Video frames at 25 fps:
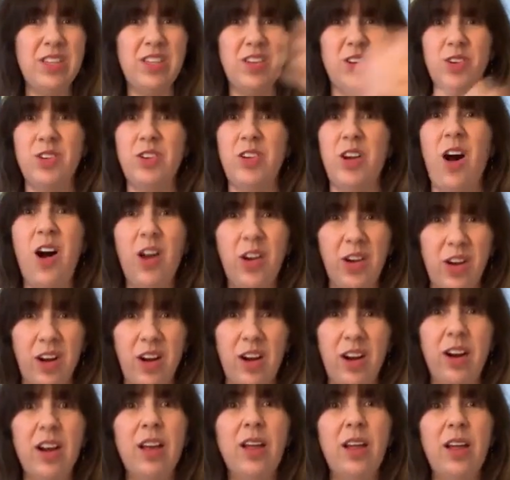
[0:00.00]
who is your
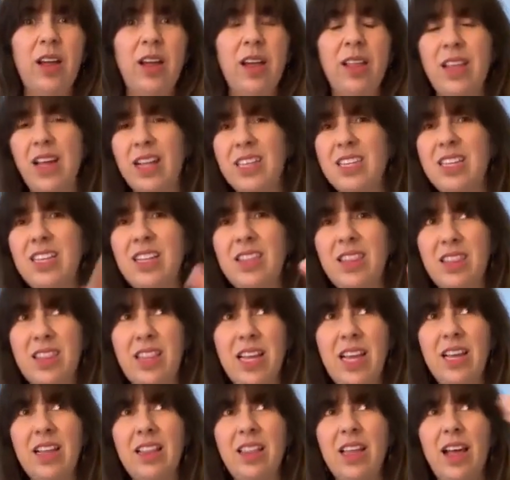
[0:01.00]
daughter? That's a
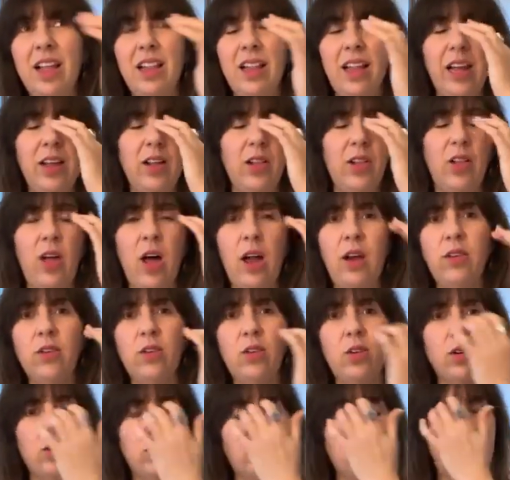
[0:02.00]
thing that like a lot
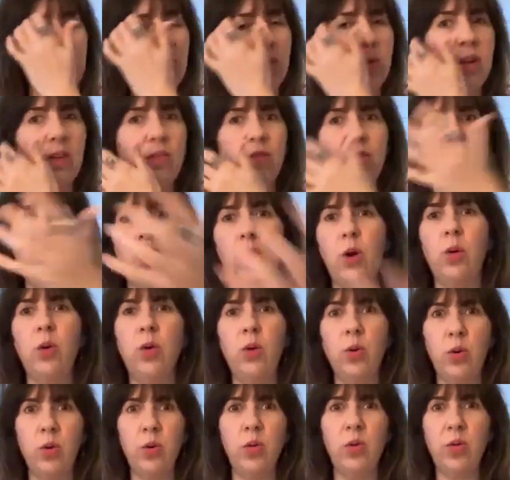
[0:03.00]
of girls don't even know
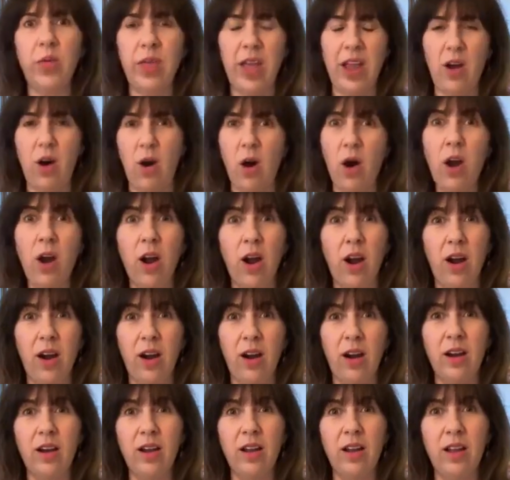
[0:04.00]
who they
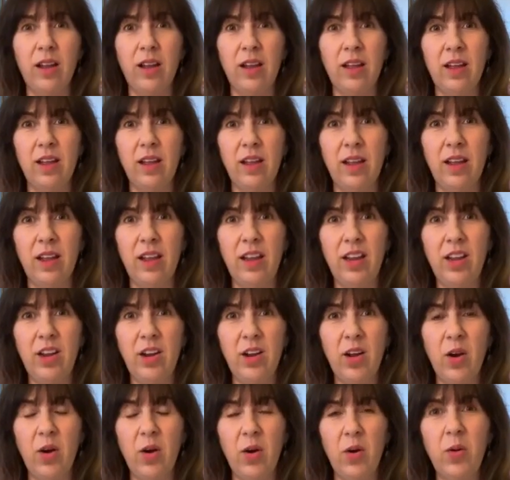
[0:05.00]
are,
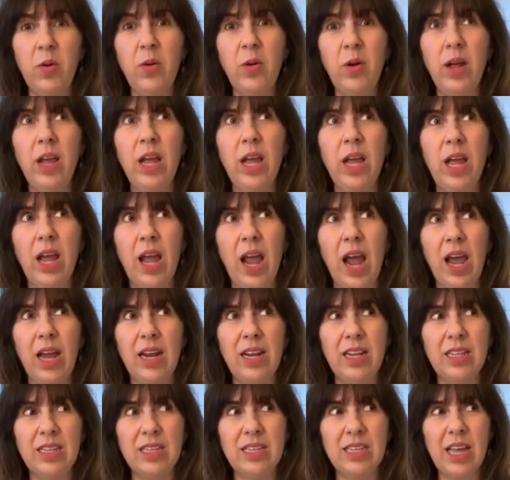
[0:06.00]
you know?
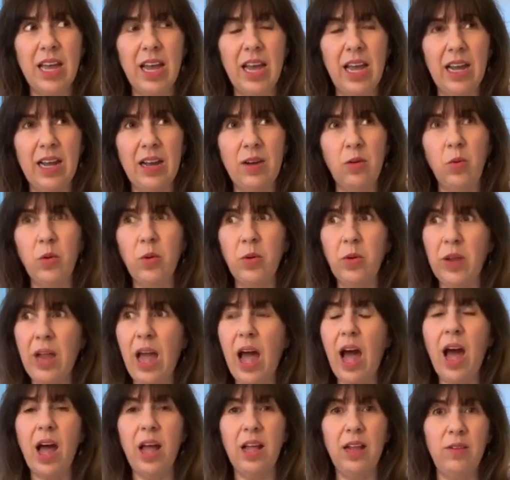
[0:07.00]
And it's like, well,
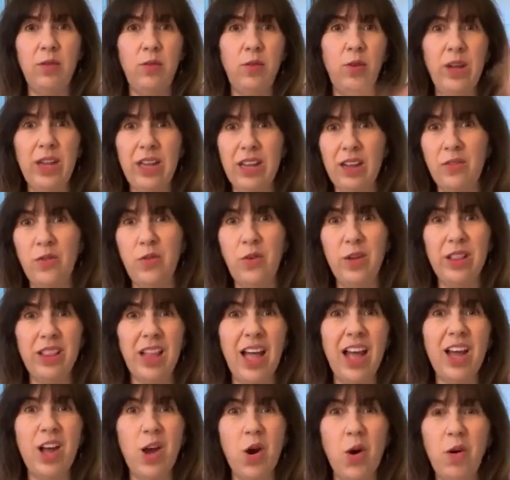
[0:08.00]
yeah, if we if we
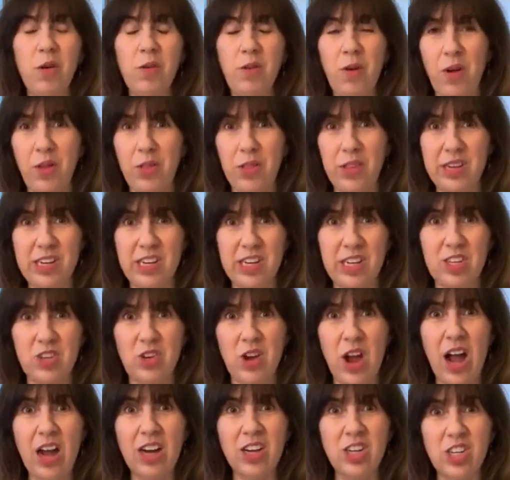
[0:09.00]
let go of all the
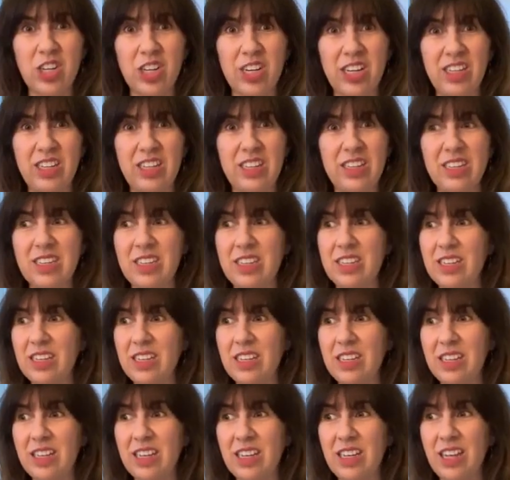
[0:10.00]
distractions,
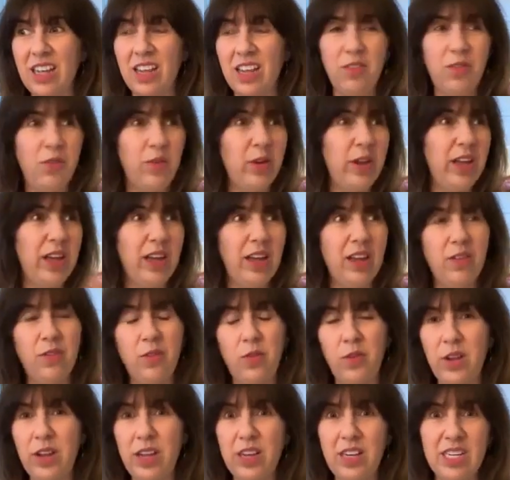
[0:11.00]
if we
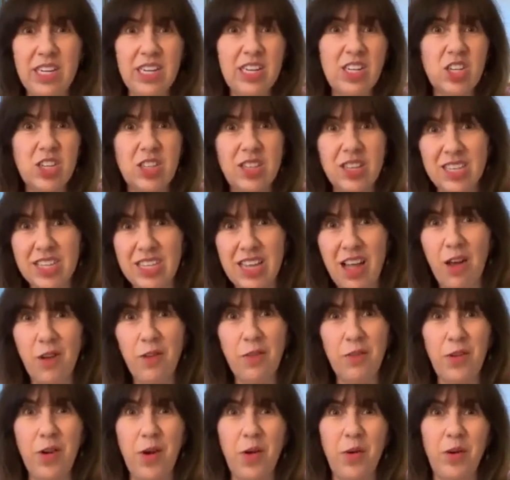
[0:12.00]
if we ditch the
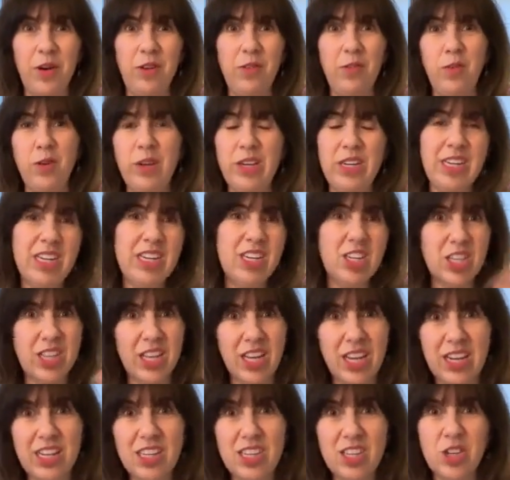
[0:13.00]
cell phone, if we ditch
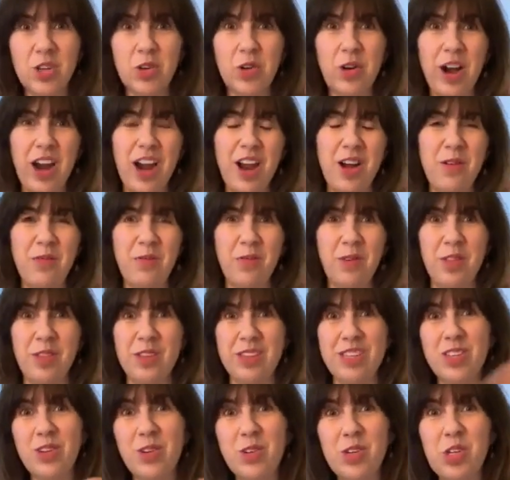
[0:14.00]
the Instagram or
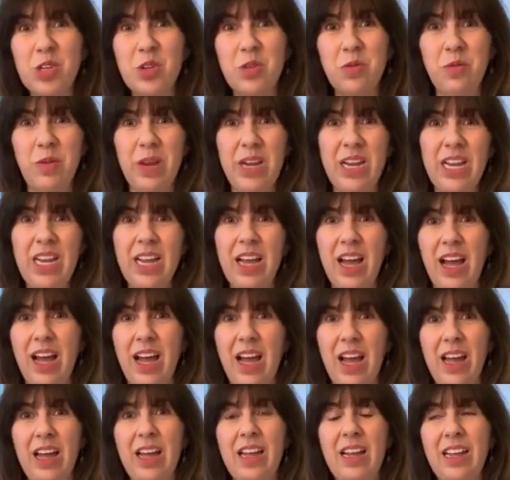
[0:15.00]
the social
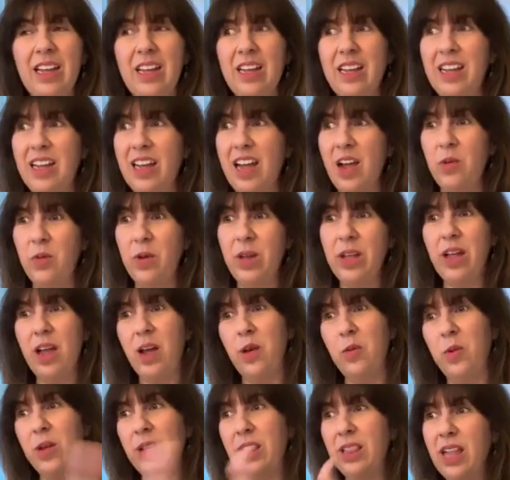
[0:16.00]
media, and we
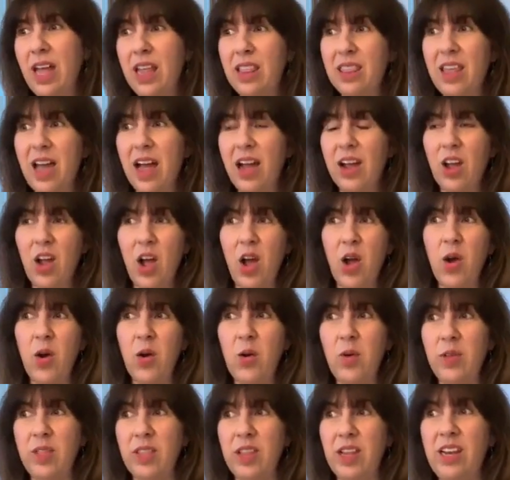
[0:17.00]
and we let that
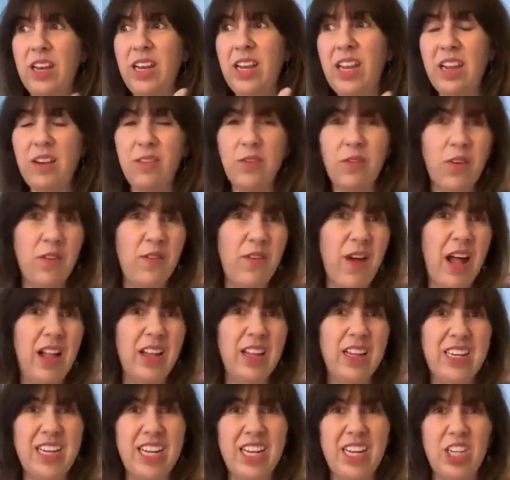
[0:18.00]
go and the need for
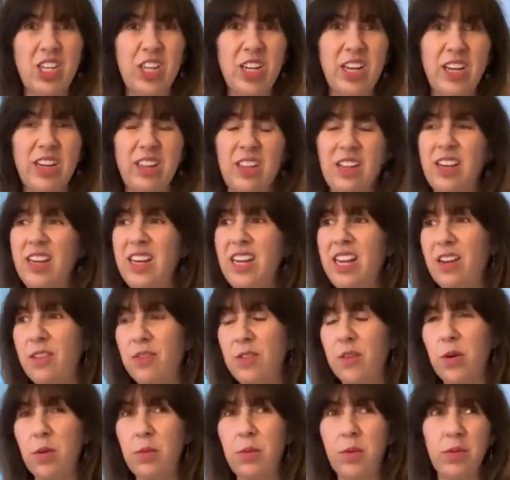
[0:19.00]
validation and the
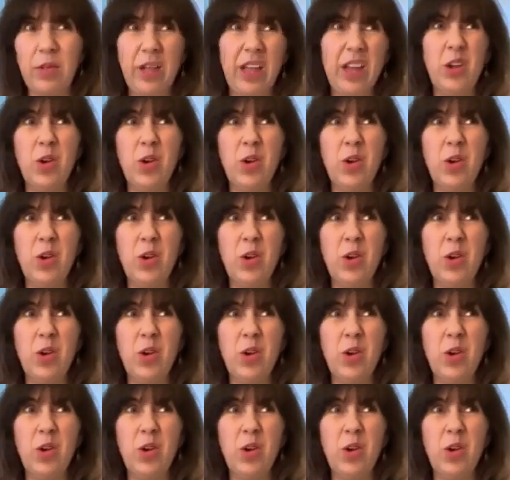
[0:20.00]
need for